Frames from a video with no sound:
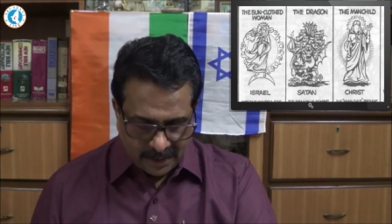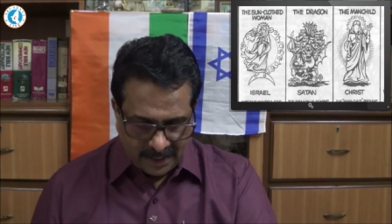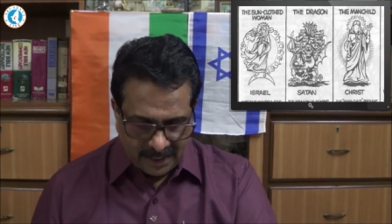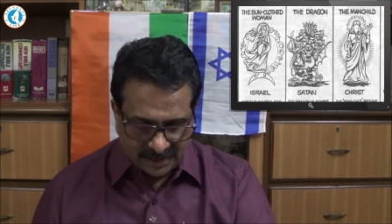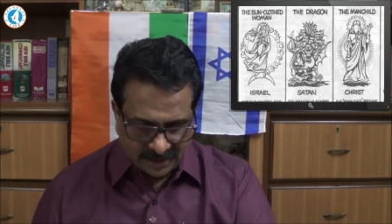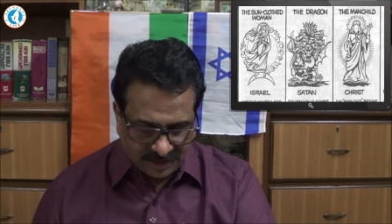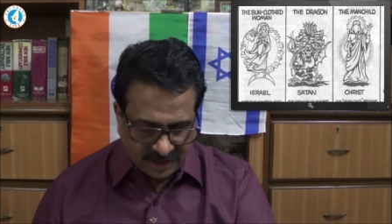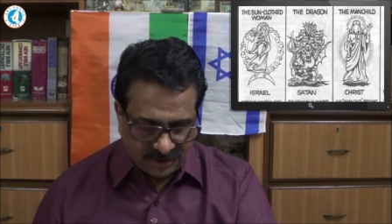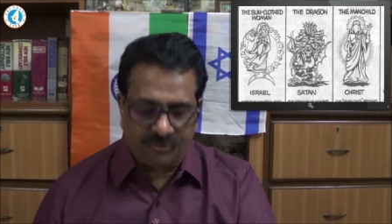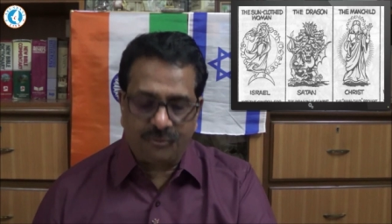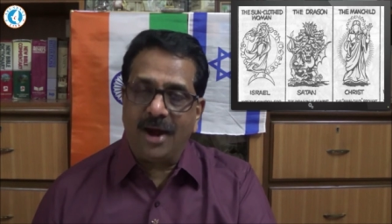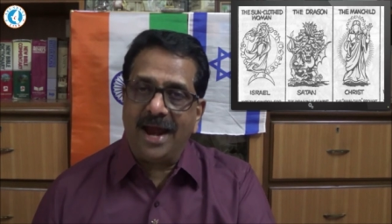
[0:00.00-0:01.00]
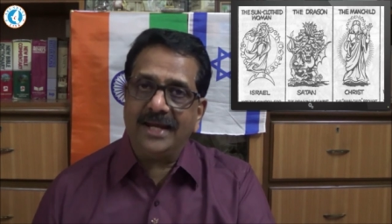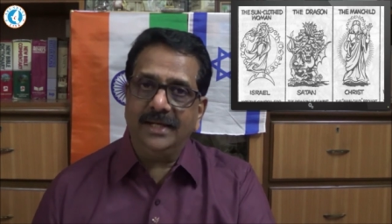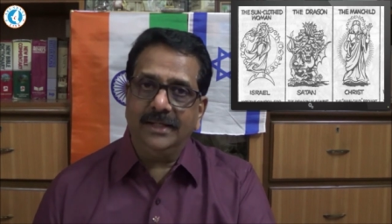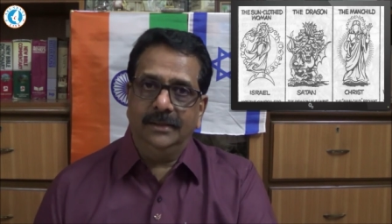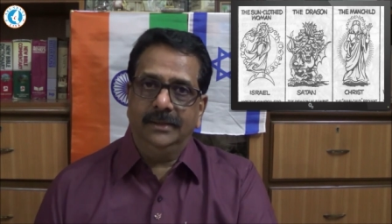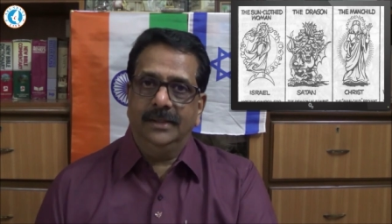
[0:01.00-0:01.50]
is the
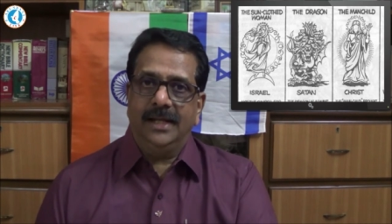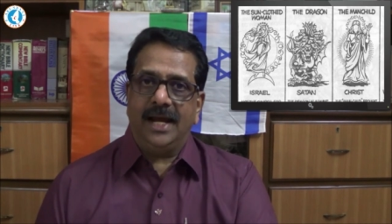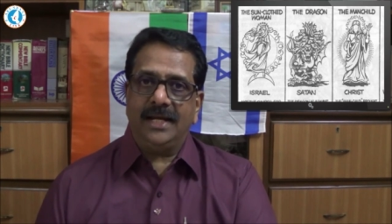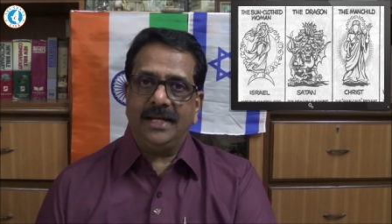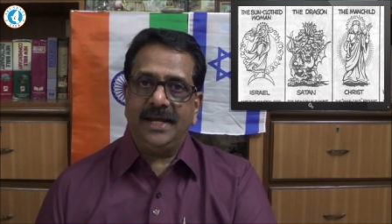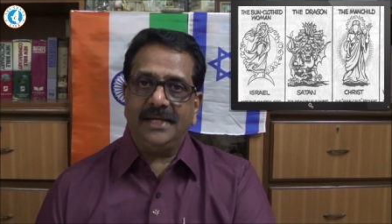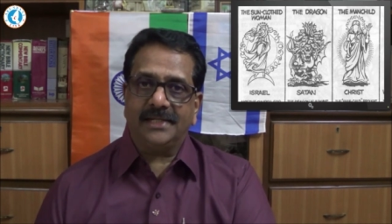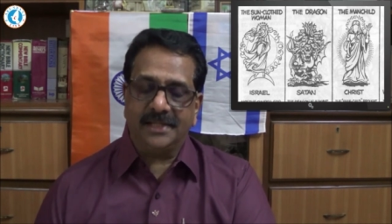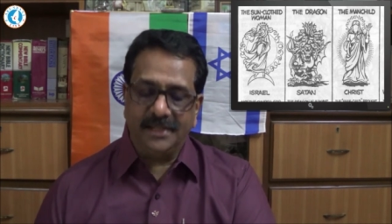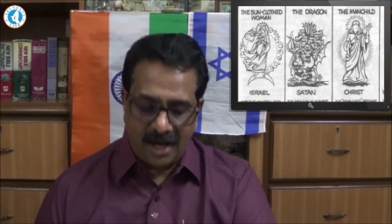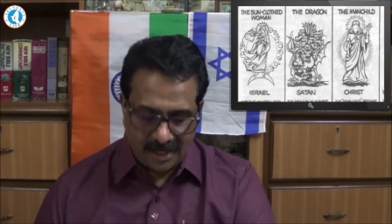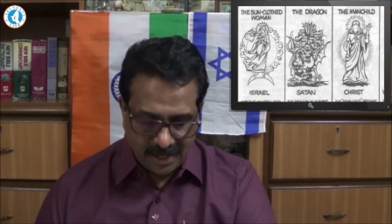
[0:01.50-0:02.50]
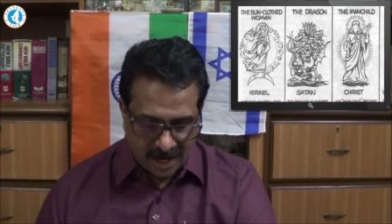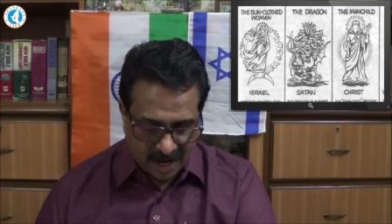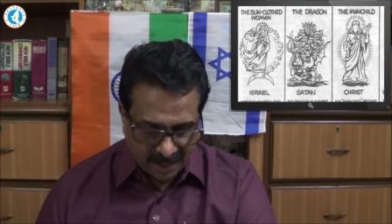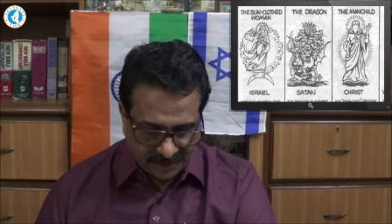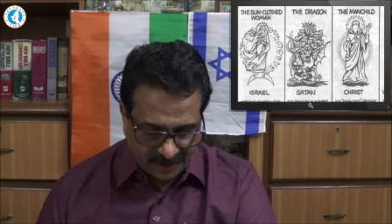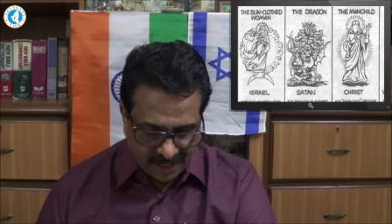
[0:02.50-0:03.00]
dragon, and he's none
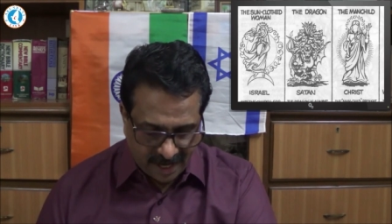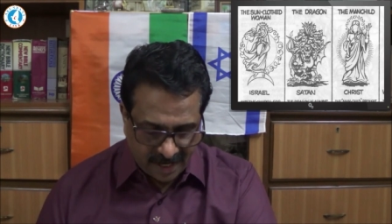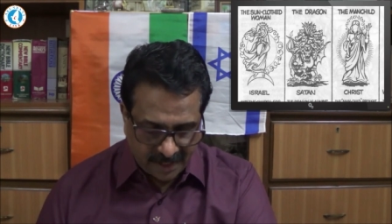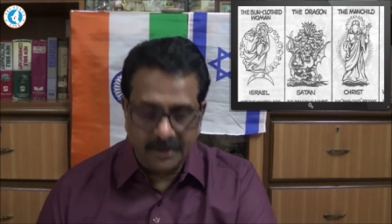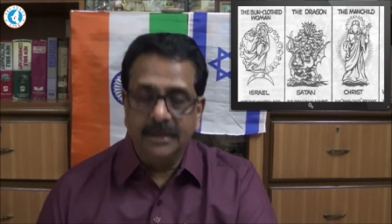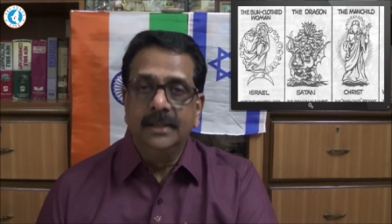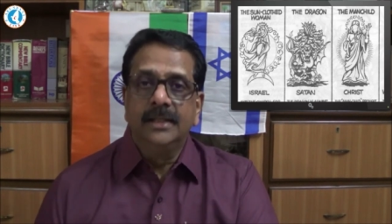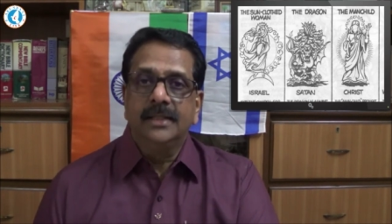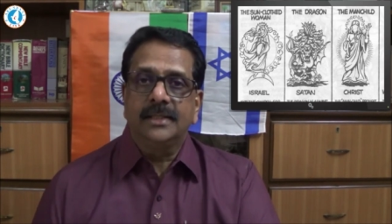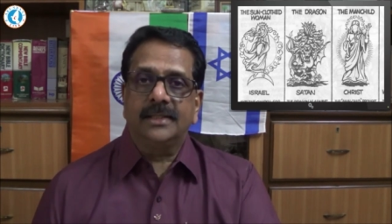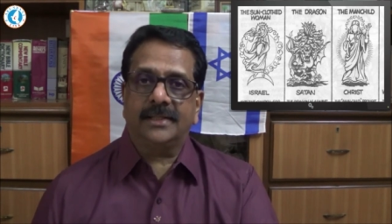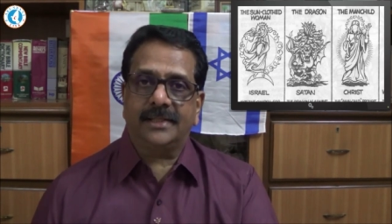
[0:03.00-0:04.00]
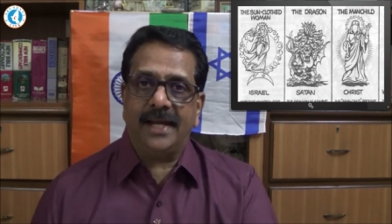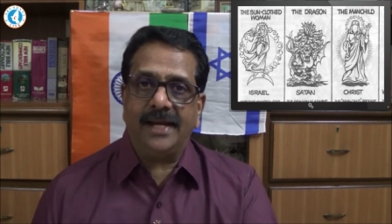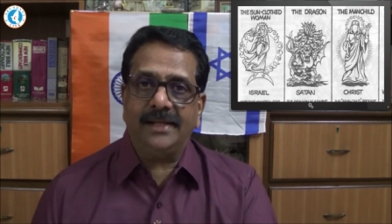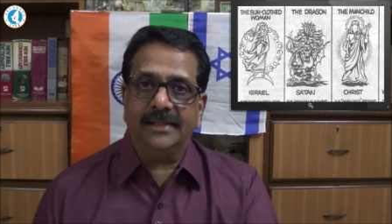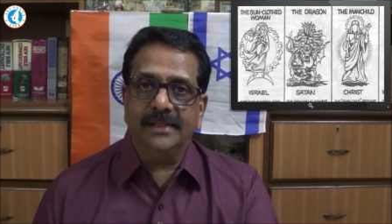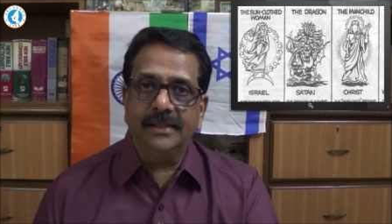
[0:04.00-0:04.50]
other than
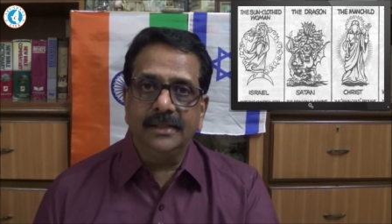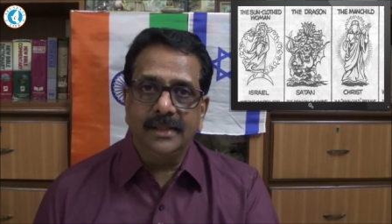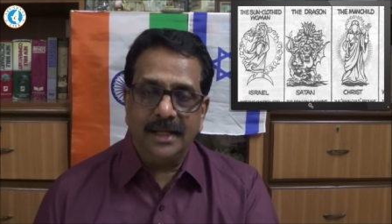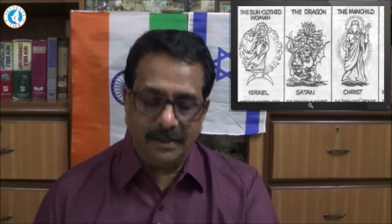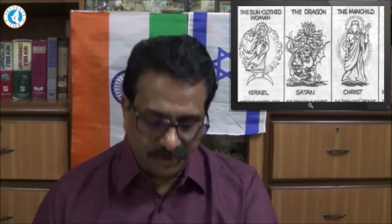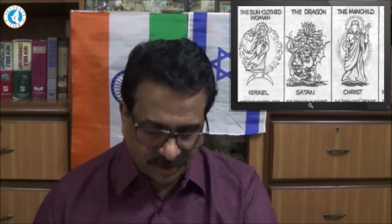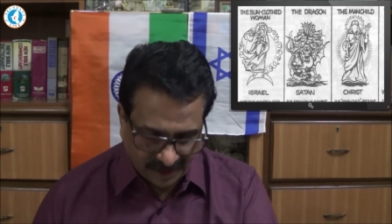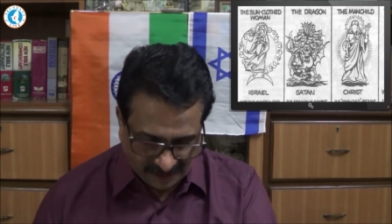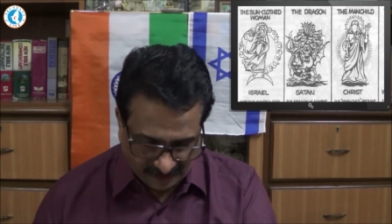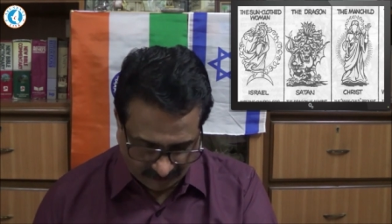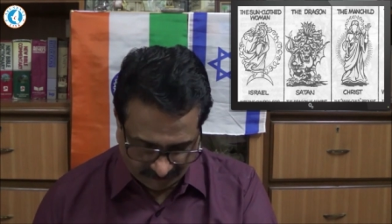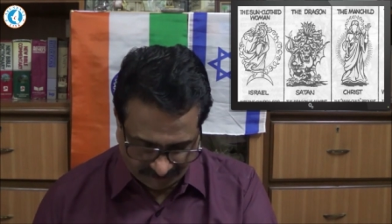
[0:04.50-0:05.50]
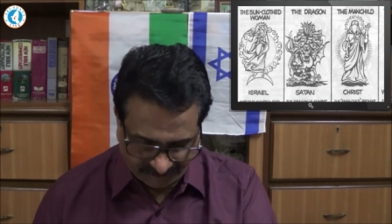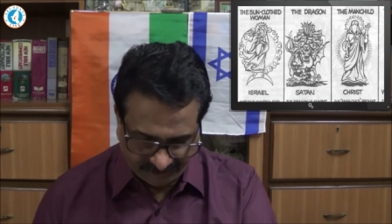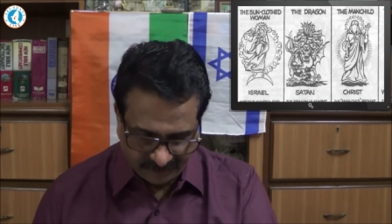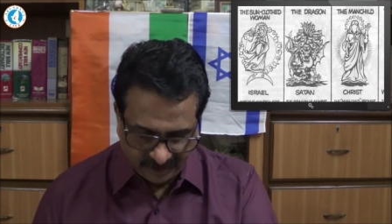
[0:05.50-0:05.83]
Satan himself.